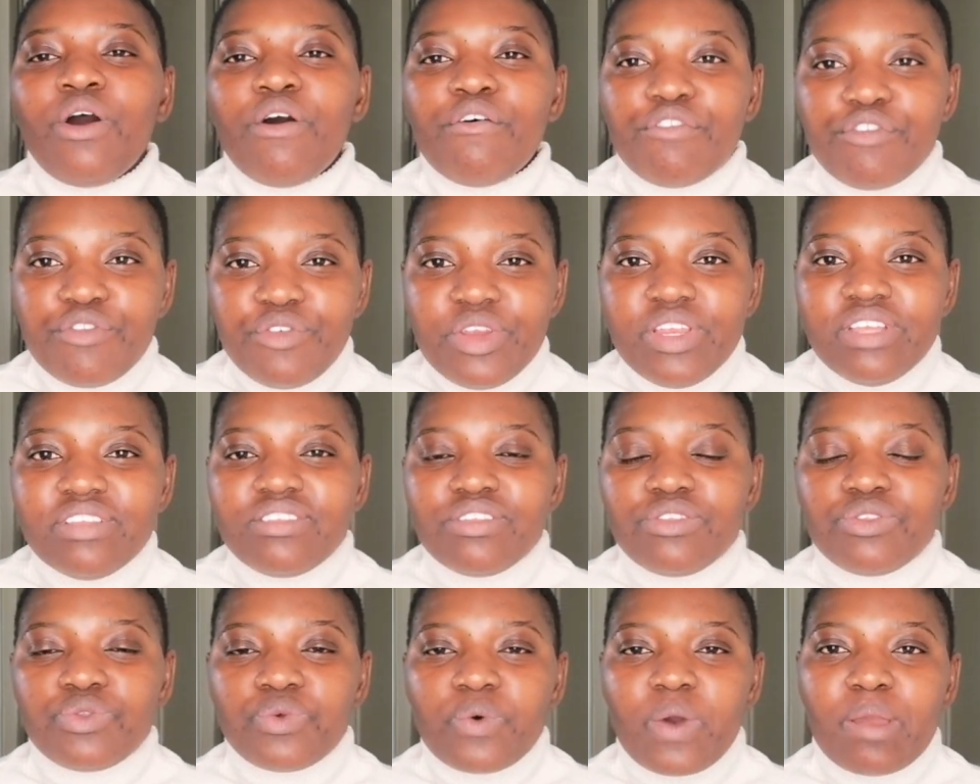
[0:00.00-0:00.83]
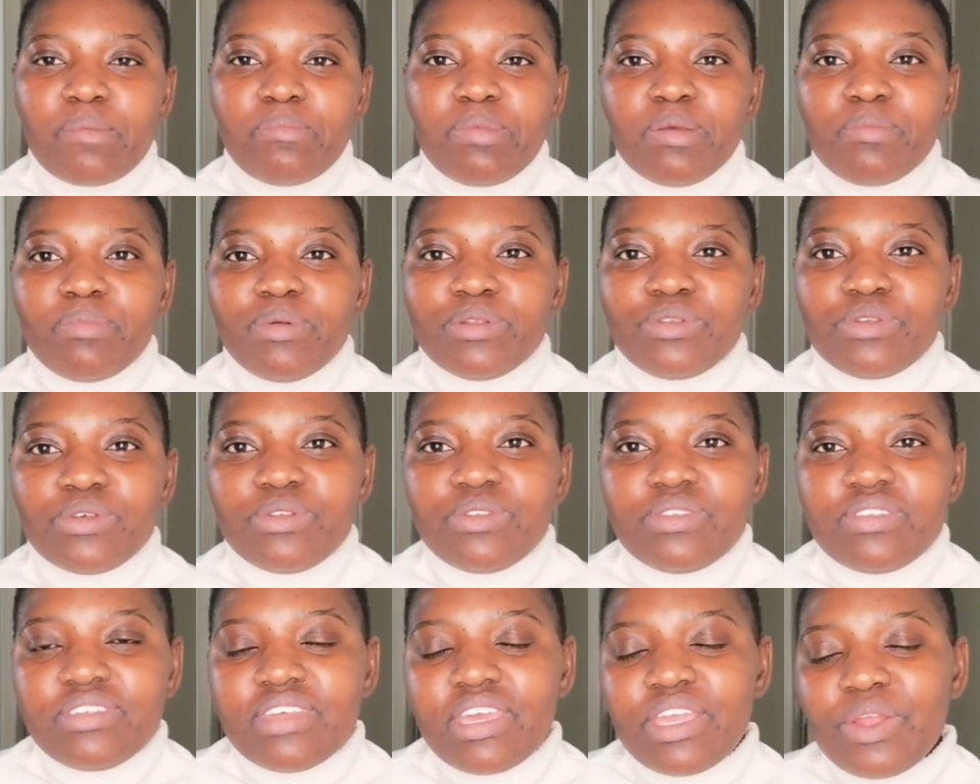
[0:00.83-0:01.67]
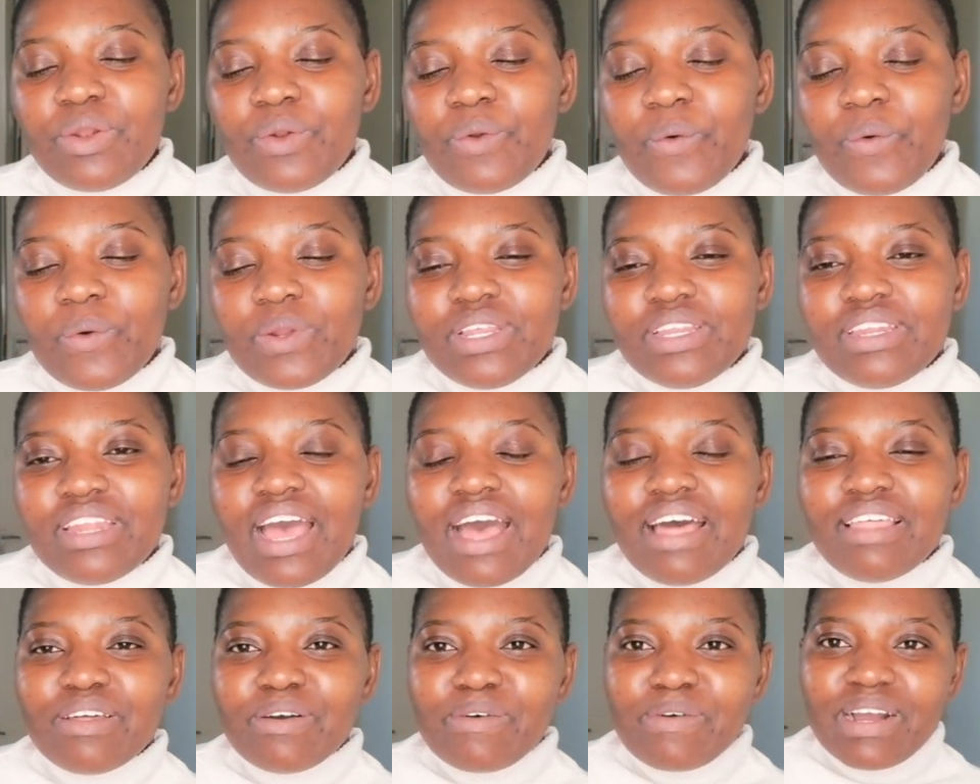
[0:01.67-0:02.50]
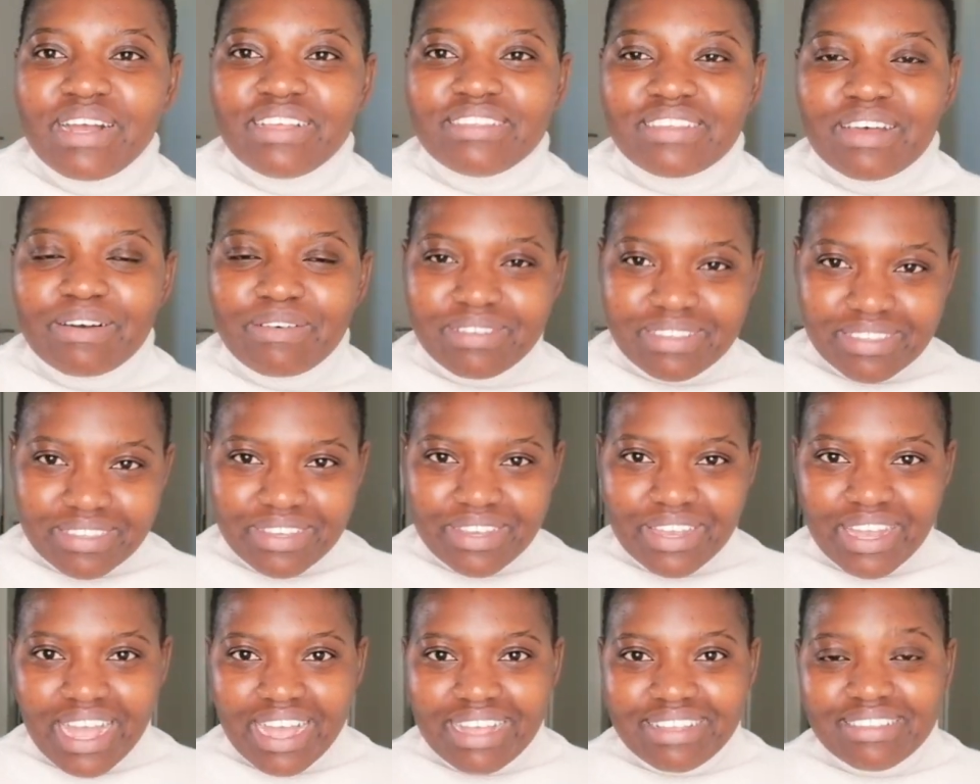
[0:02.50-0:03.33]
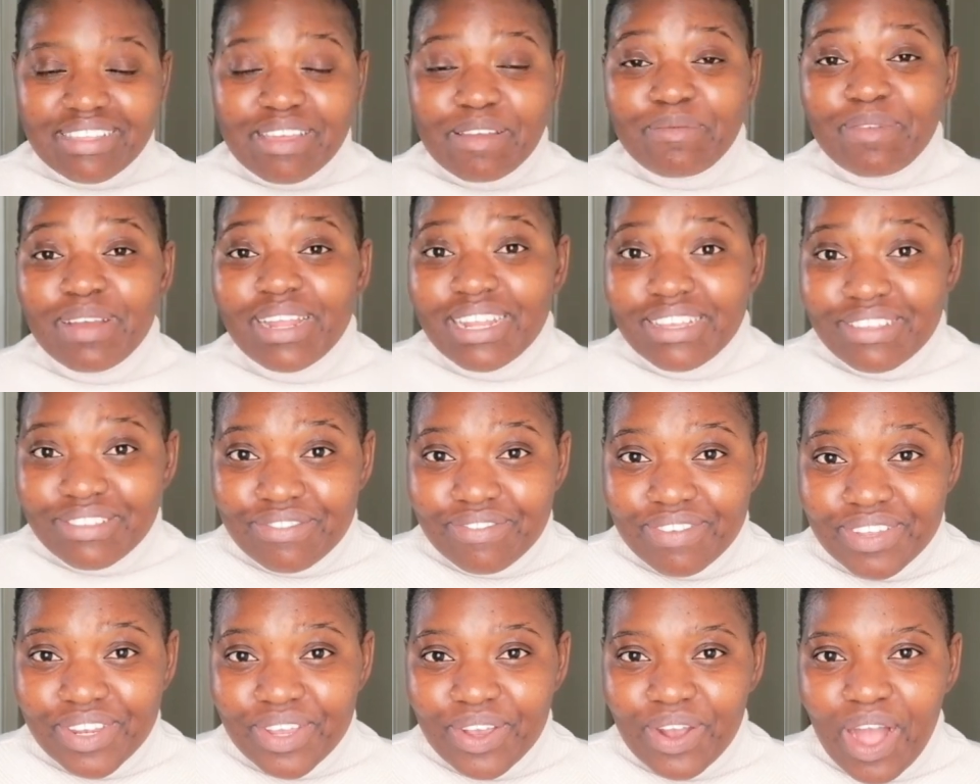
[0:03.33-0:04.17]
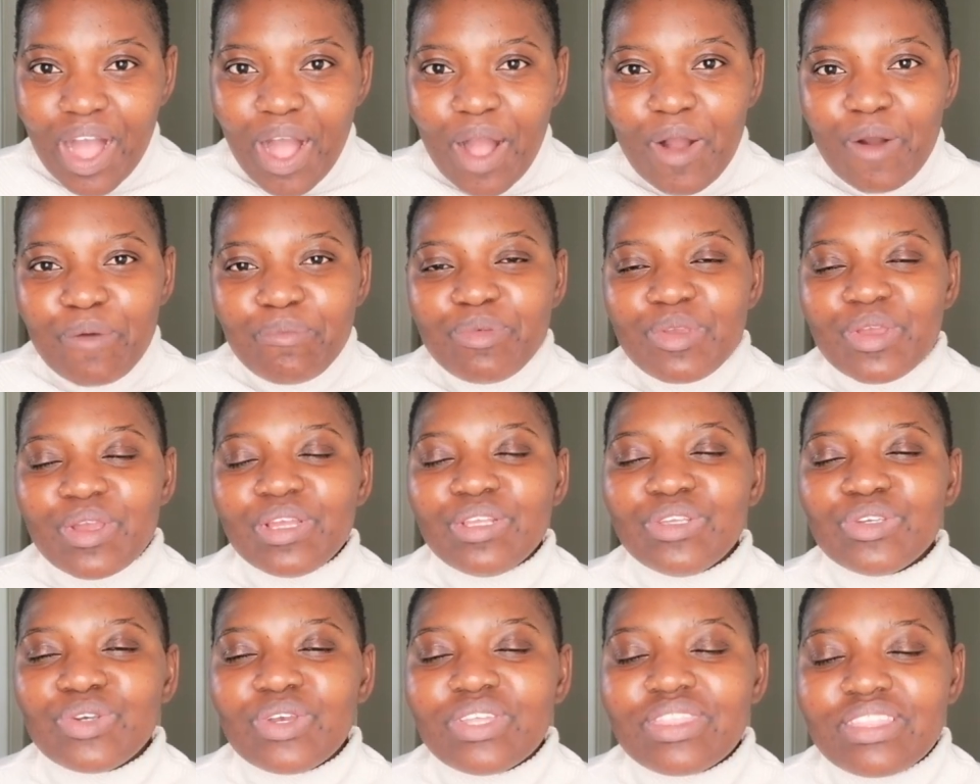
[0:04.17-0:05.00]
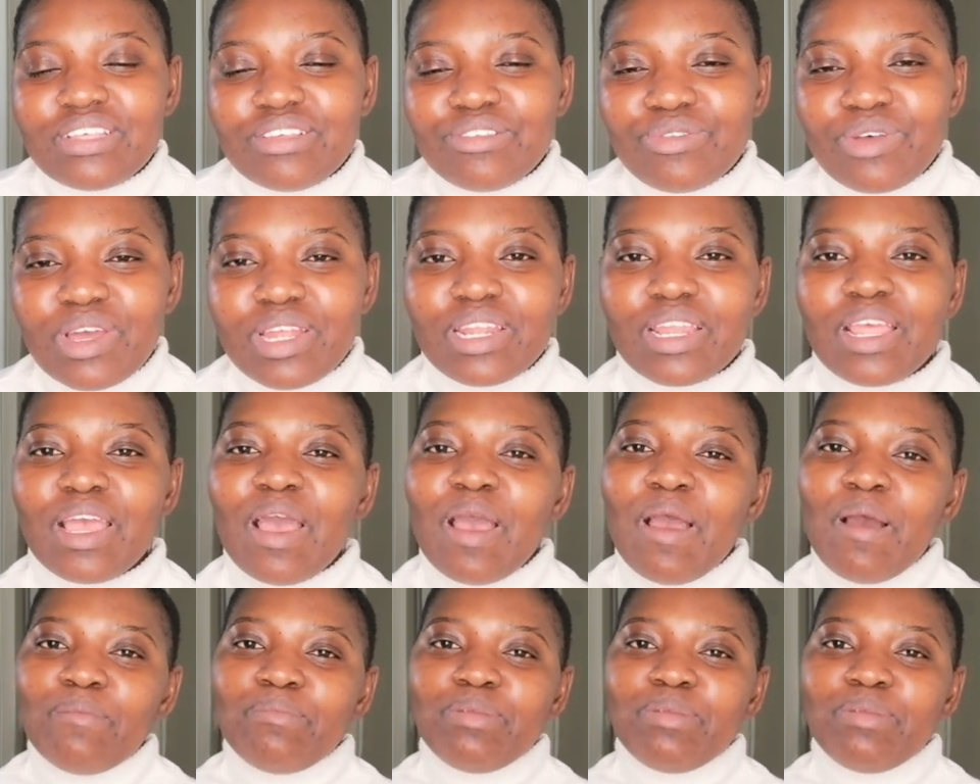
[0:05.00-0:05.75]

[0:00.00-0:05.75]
of reasons why people don't stay in audit otherwise I will see you guys in my next video I hope you enjoyed this one